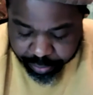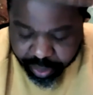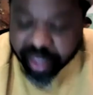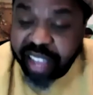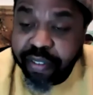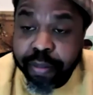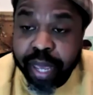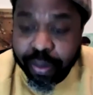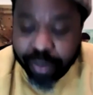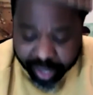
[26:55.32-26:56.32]
They
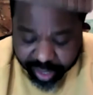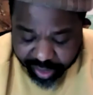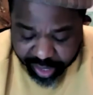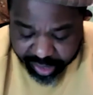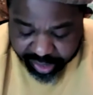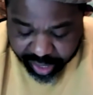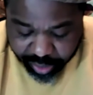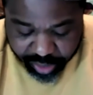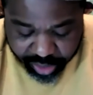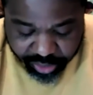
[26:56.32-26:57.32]
remain with us in
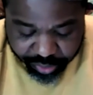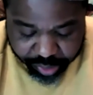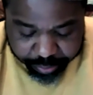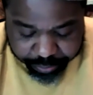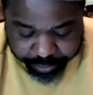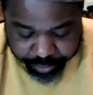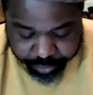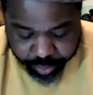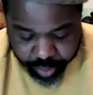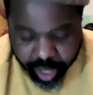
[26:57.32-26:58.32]
unsettled history.
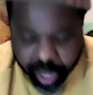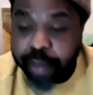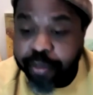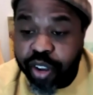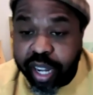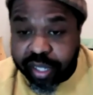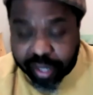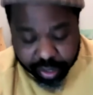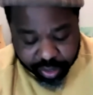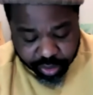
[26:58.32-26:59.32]
I'm trying to
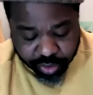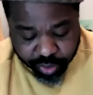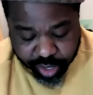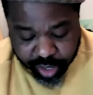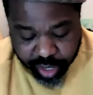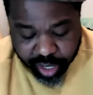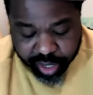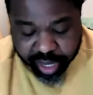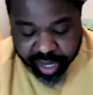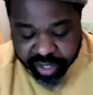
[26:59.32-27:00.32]
tell the story
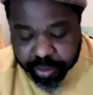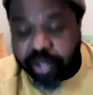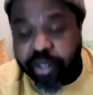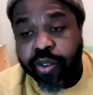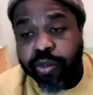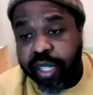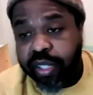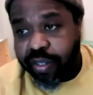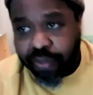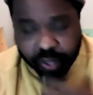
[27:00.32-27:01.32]
that needs to be told, but it's
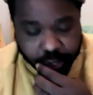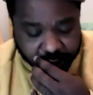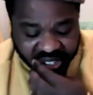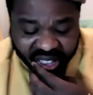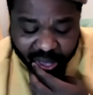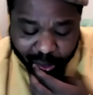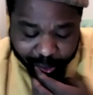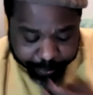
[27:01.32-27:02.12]
difficult to tell.